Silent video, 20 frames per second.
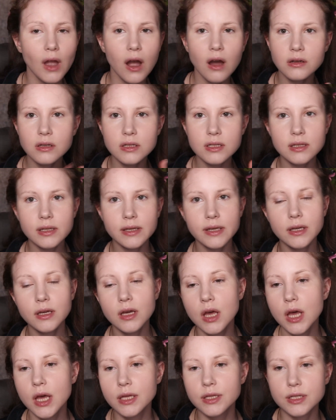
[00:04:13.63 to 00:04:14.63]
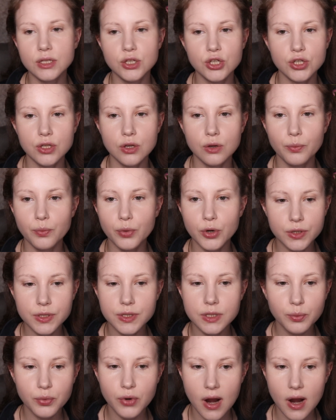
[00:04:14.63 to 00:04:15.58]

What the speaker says: Honestly, it's just your personal